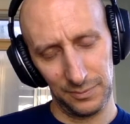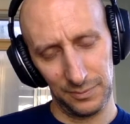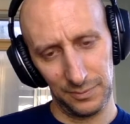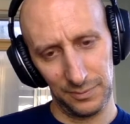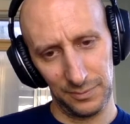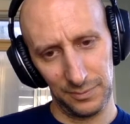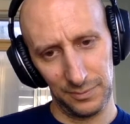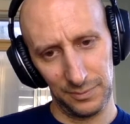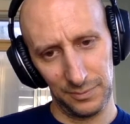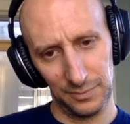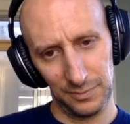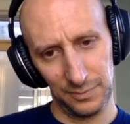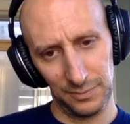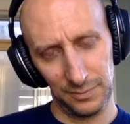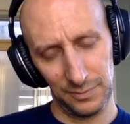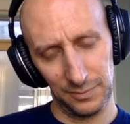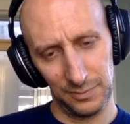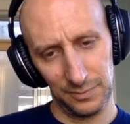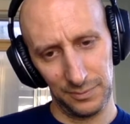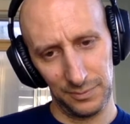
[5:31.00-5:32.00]

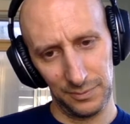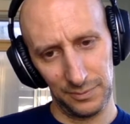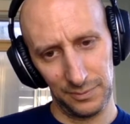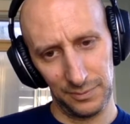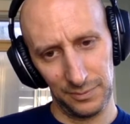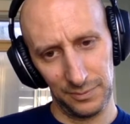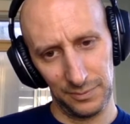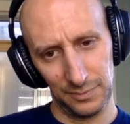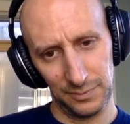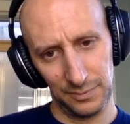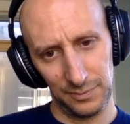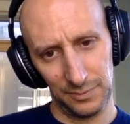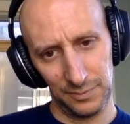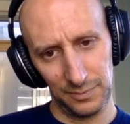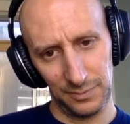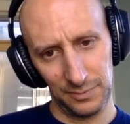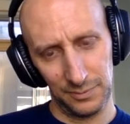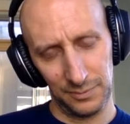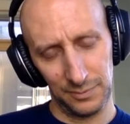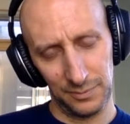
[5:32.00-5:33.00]

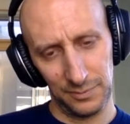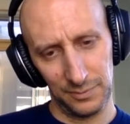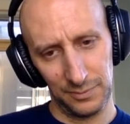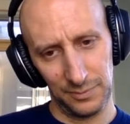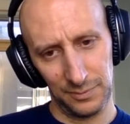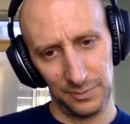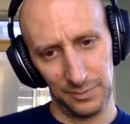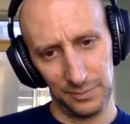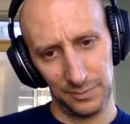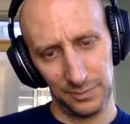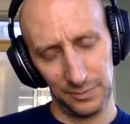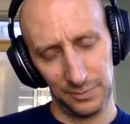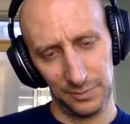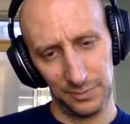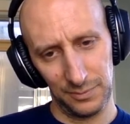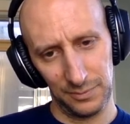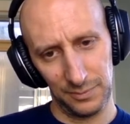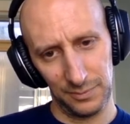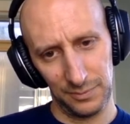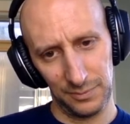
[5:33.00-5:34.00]

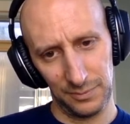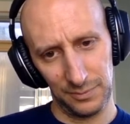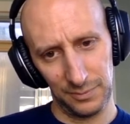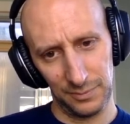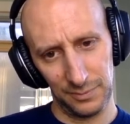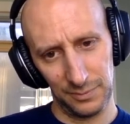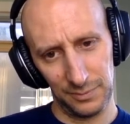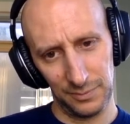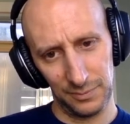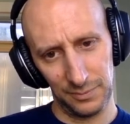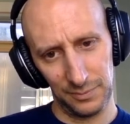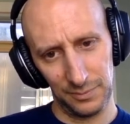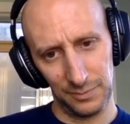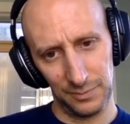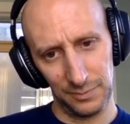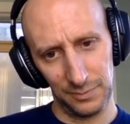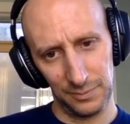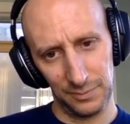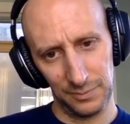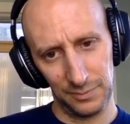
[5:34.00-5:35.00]

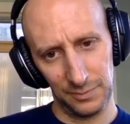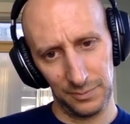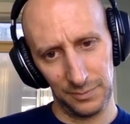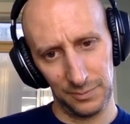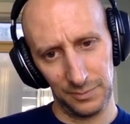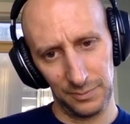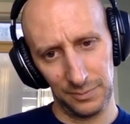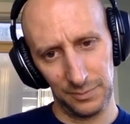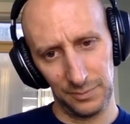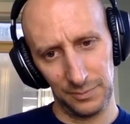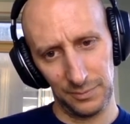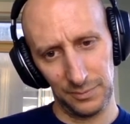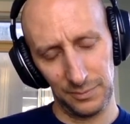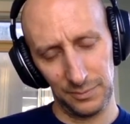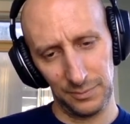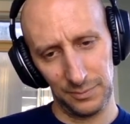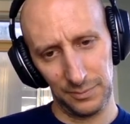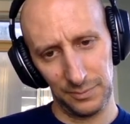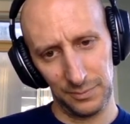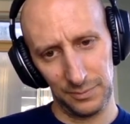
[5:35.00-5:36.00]

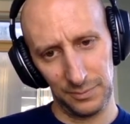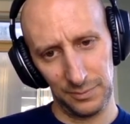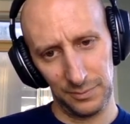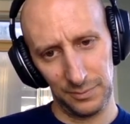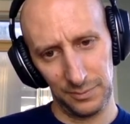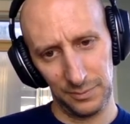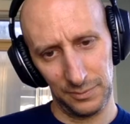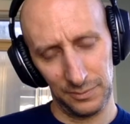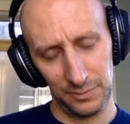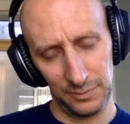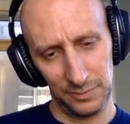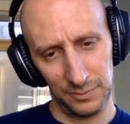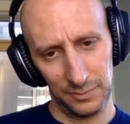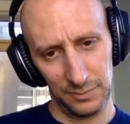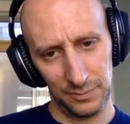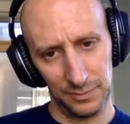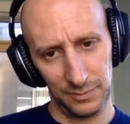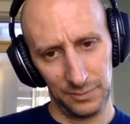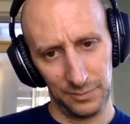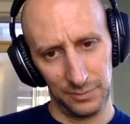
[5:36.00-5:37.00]

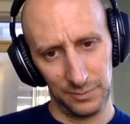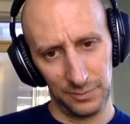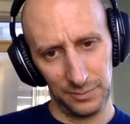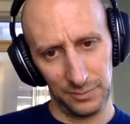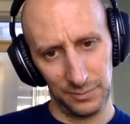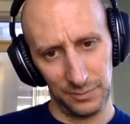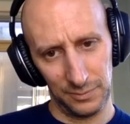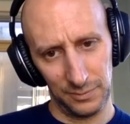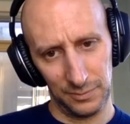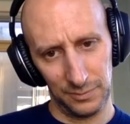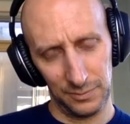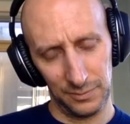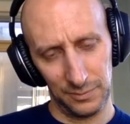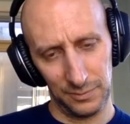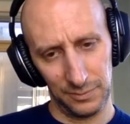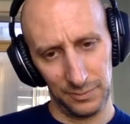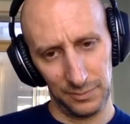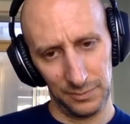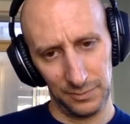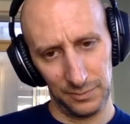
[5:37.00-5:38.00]

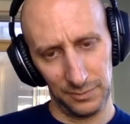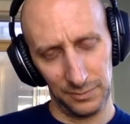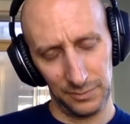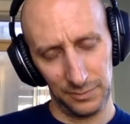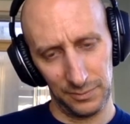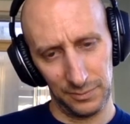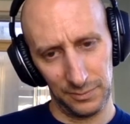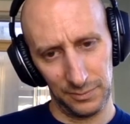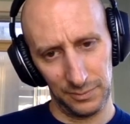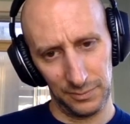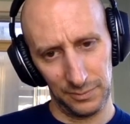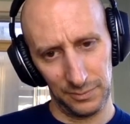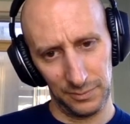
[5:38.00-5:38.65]
The person shown says nothing.